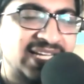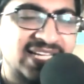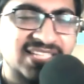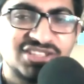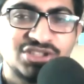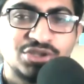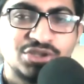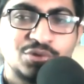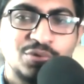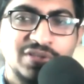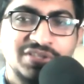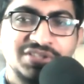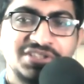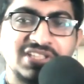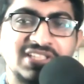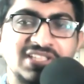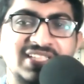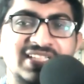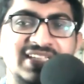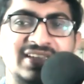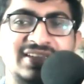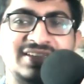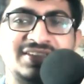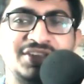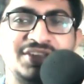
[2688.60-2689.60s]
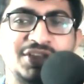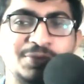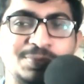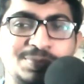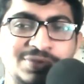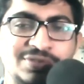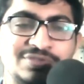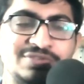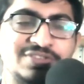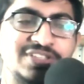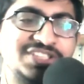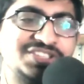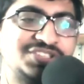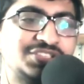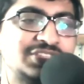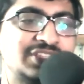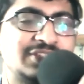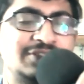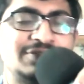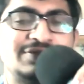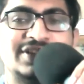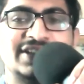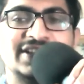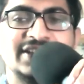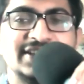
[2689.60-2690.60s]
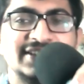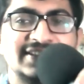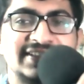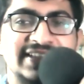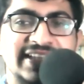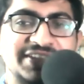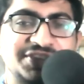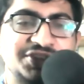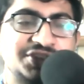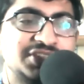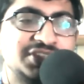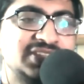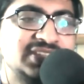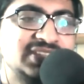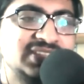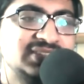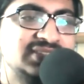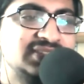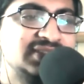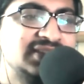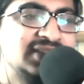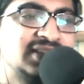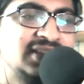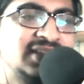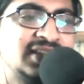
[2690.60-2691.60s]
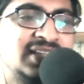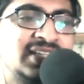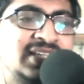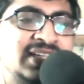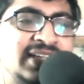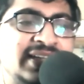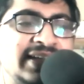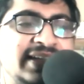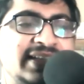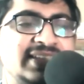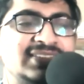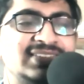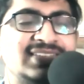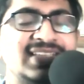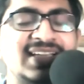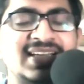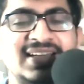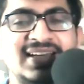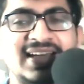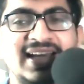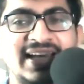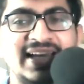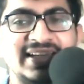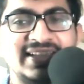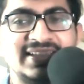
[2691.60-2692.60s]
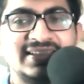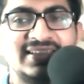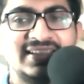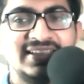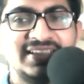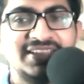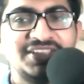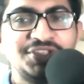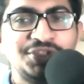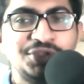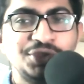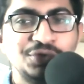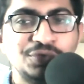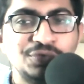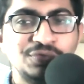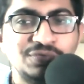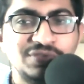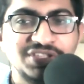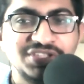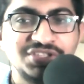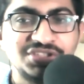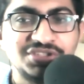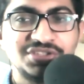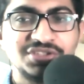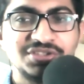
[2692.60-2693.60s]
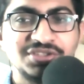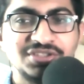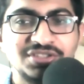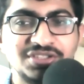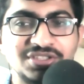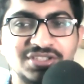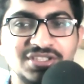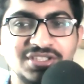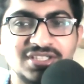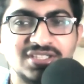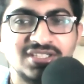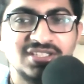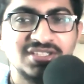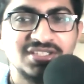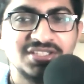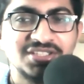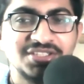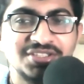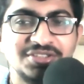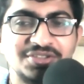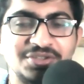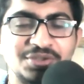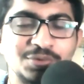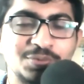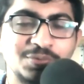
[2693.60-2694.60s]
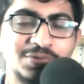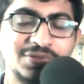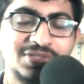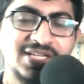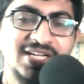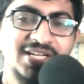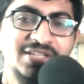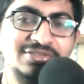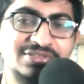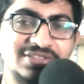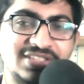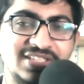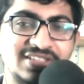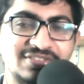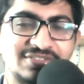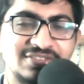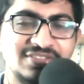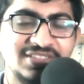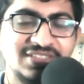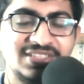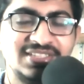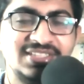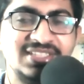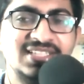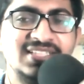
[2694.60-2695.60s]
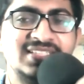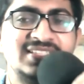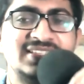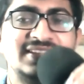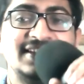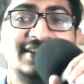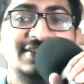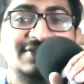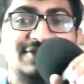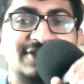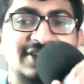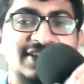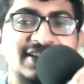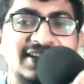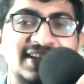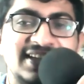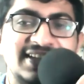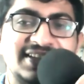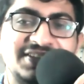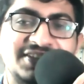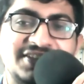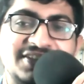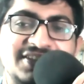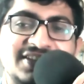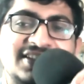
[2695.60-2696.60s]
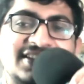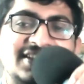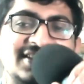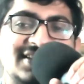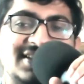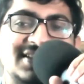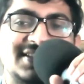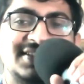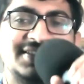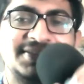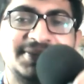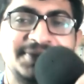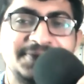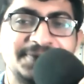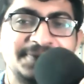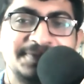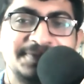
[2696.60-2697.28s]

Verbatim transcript: last question in your professional work section is Is there anything you wished uh, you would have done differently in your career?